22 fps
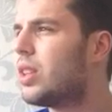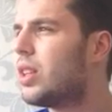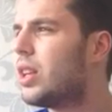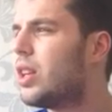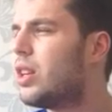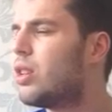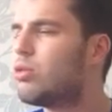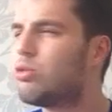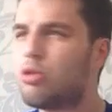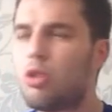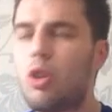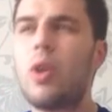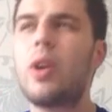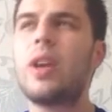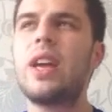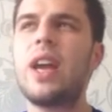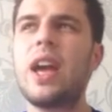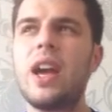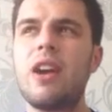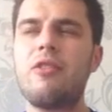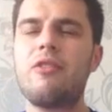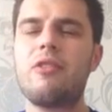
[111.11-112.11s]
in the
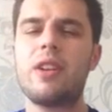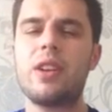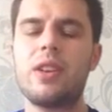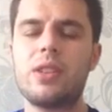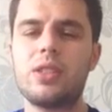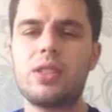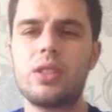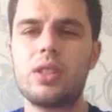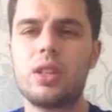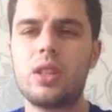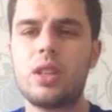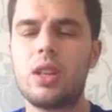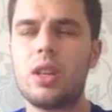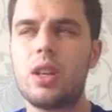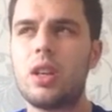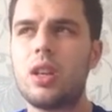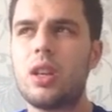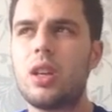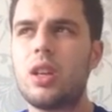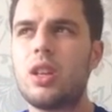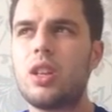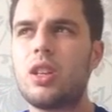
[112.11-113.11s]
right areas
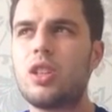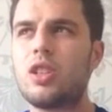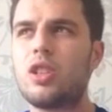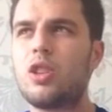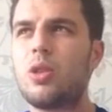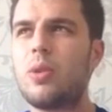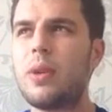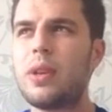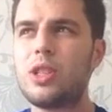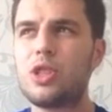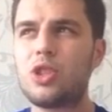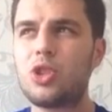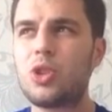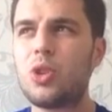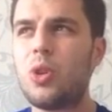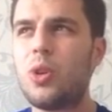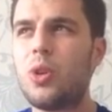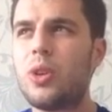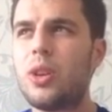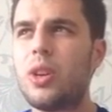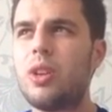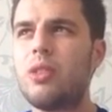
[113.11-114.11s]
to
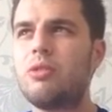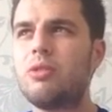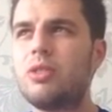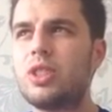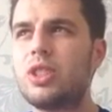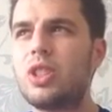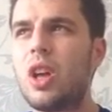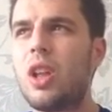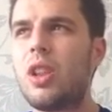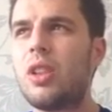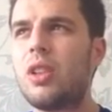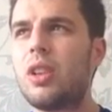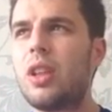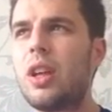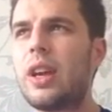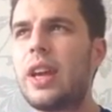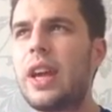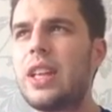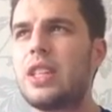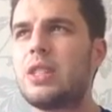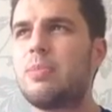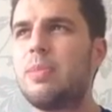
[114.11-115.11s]
ensure that the result
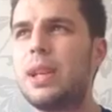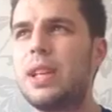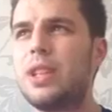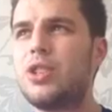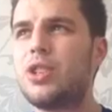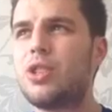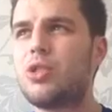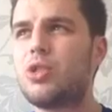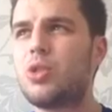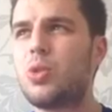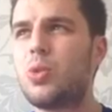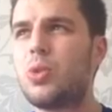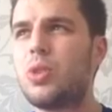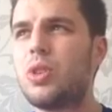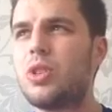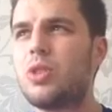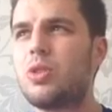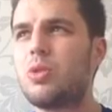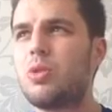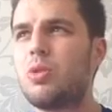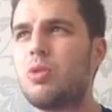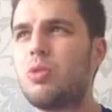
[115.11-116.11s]
against Billy Joe
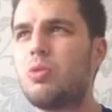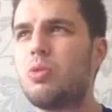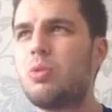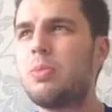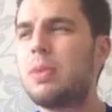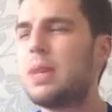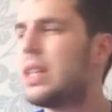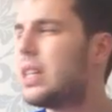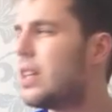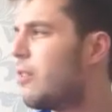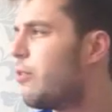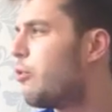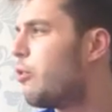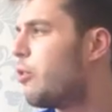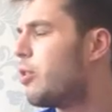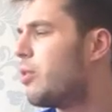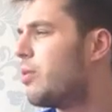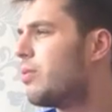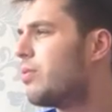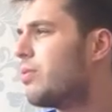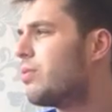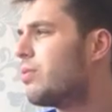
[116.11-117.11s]
Saunders would be
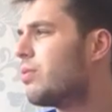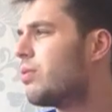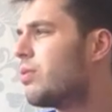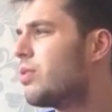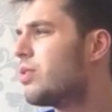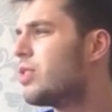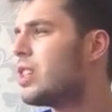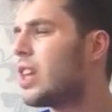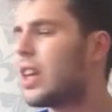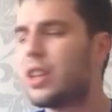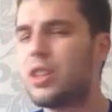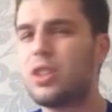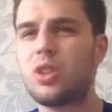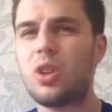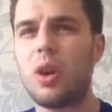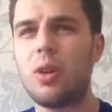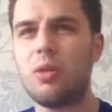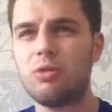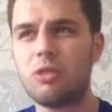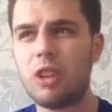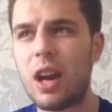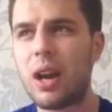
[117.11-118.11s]
different second
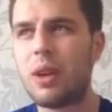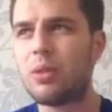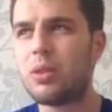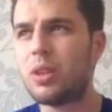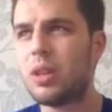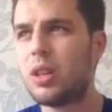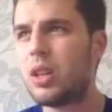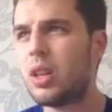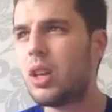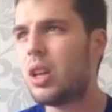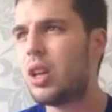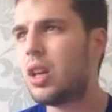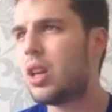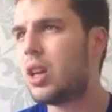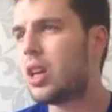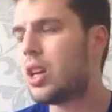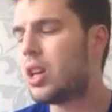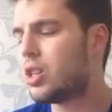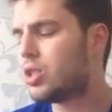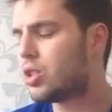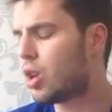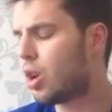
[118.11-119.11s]
time round.
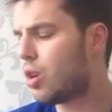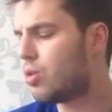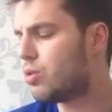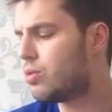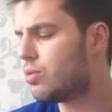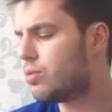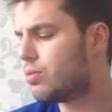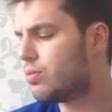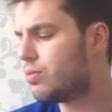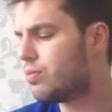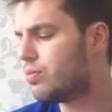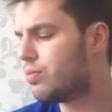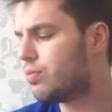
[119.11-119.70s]
So,